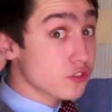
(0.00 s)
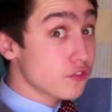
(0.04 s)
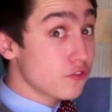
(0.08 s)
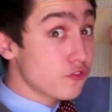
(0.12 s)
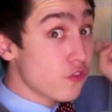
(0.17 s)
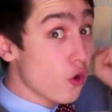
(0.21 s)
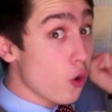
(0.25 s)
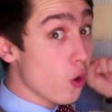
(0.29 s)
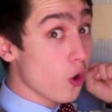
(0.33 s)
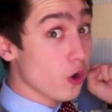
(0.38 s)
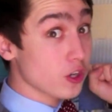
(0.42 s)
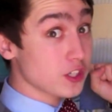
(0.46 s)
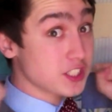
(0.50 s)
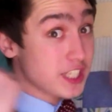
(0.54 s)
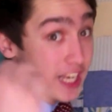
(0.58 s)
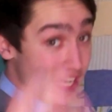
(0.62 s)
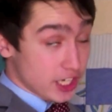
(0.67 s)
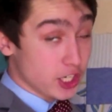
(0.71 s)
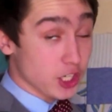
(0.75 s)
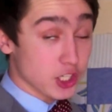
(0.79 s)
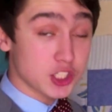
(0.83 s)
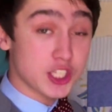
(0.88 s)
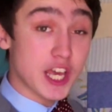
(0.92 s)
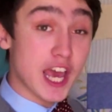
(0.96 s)
for
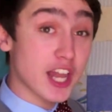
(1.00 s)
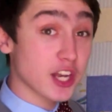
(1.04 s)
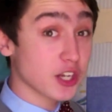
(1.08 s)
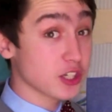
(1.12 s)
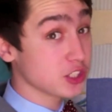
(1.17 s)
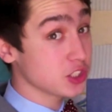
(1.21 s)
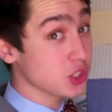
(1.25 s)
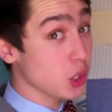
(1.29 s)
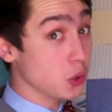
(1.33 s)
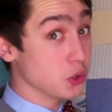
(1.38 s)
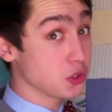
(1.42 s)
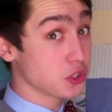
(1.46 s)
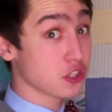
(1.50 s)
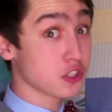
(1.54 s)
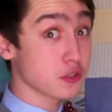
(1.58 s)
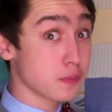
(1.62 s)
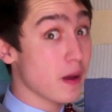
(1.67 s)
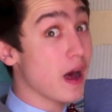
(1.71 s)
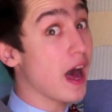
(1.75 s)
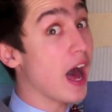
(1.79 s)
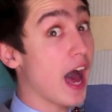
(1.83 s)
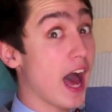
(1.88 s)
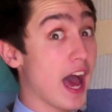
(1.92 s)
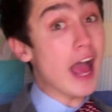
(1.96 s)
Tinker, Tailor, Soldier,
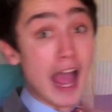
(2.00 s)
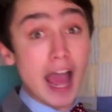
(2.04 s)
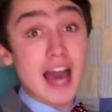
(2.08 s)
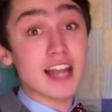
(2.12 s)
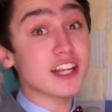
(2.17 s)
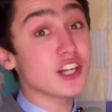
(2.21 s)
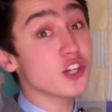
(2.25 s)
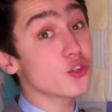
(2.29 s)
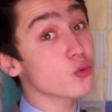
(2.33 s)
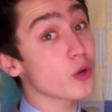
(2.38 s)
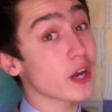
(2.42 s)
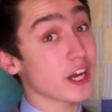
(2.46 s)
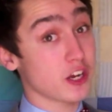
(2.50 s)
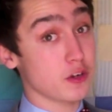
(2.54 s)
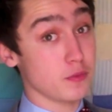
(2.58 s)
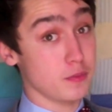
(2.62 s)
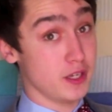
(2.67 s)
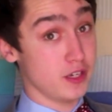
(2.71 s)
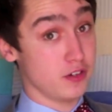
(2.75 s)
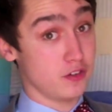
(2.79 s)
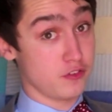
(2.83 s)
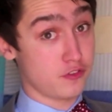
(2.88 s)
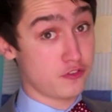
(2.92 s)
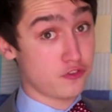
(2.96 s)
Spy, Alan
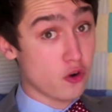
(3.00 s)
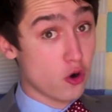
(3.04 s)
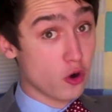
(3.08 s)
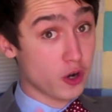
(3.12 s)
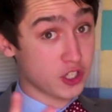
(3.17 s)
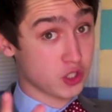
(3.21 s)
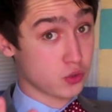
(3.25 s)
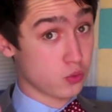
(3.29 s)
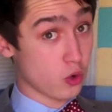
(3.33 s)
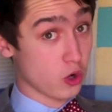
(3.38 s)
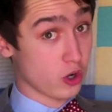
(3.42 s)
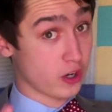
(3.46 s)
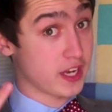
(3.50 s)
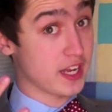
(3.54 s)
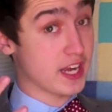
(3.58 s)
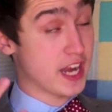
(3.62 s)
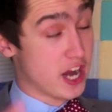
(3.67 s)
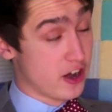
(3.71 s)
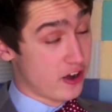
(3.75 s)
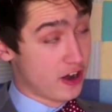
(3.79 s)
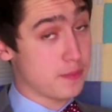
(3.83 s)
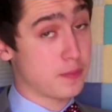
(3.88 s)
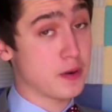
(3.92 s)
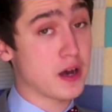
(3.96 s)
Rickman for his work in
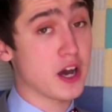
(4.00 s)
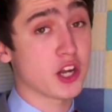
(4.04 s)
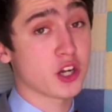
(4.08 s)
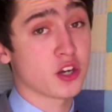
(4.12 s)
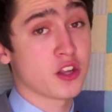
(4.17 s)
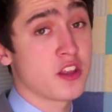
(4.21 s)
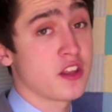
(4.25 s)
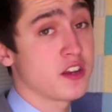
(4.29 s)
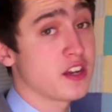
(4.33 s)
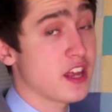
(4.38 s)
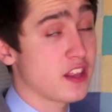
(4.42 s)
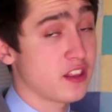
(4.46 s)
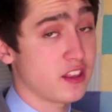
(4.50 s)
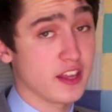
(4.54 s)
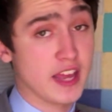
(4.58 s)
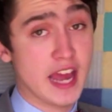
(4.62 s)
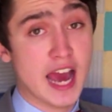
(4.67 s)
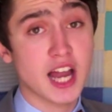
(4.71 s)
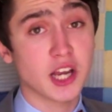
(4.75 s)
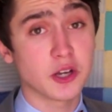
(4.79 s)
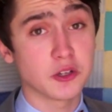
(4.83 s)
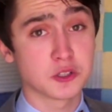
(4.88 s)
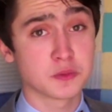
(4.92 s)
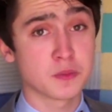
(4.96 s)
Harry Potter and the Deathly
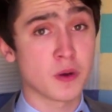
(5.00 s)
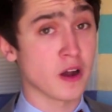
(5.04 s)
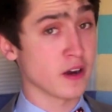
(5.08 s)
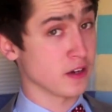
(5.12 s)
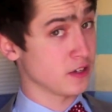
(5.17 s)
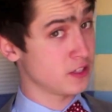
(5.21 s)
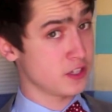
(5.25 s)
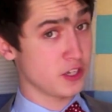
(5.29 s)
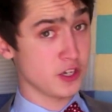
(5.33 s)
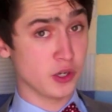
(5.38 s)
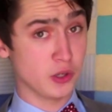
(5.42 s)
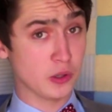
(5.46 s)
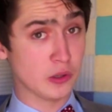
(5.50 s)
Hallows Part 2.